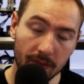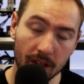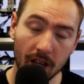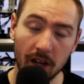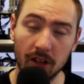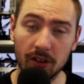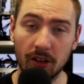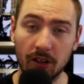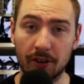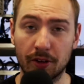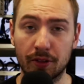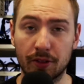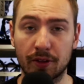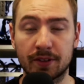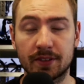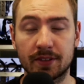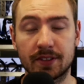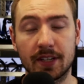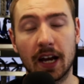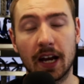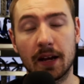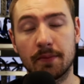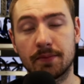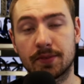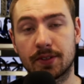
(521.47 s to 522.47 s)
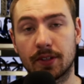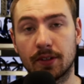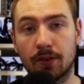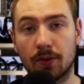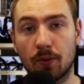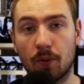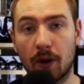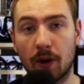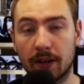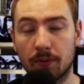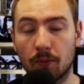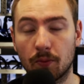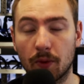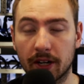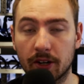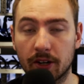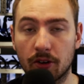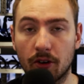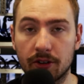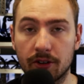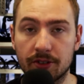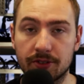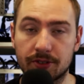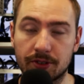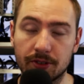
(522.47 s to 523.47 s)
A lot of the times that when
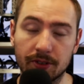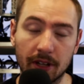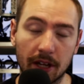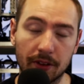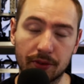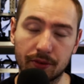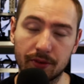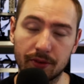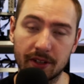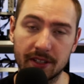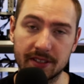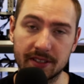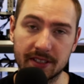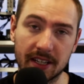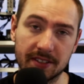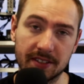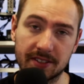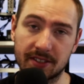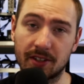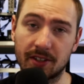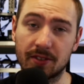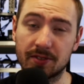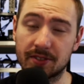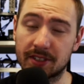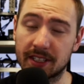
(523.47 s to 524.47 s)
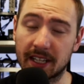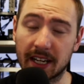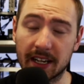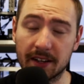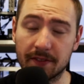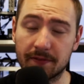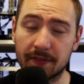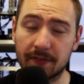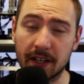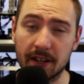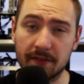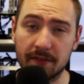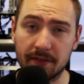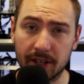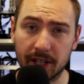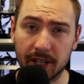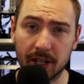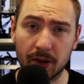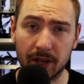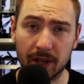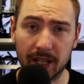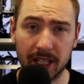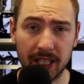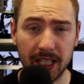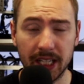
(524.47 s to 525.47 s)
coins do that through these ICOs, they kind of fail very
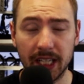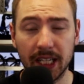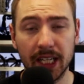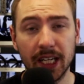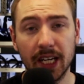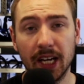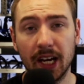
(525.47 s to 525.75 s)
quickly